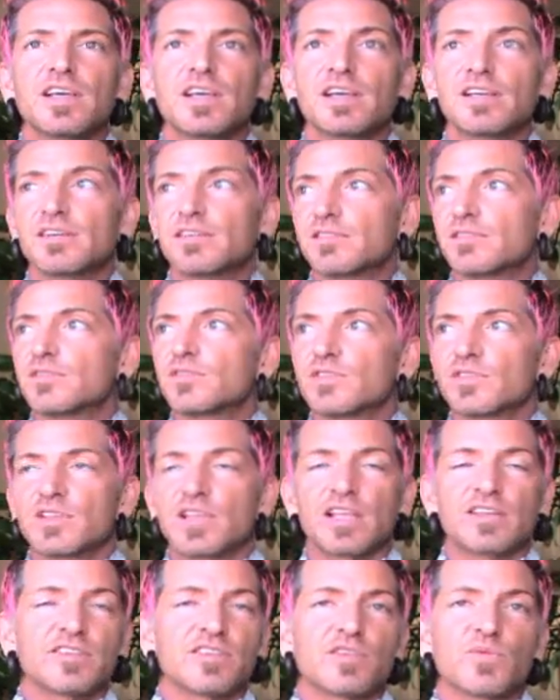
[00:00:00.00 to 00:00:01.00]
And
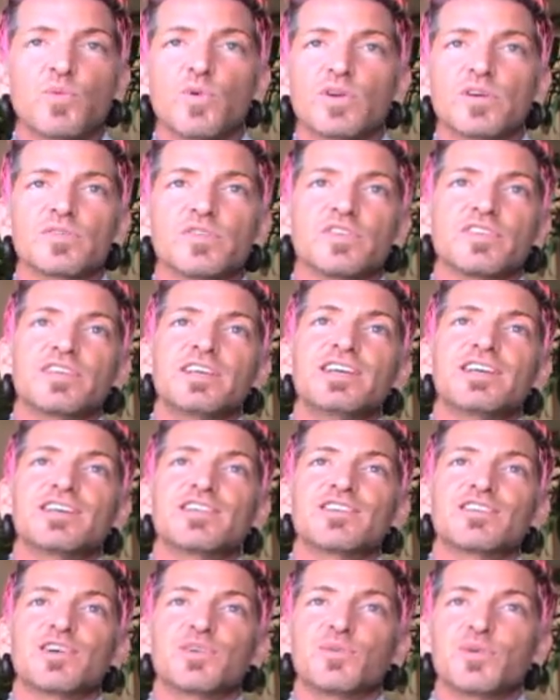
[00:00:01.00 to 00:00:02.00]
that's the wonderful thing,
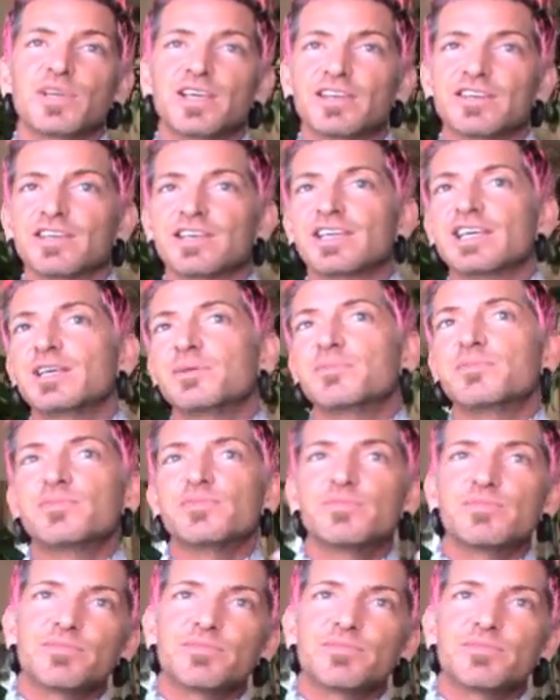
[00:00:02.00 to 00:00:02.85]
is that we get to keep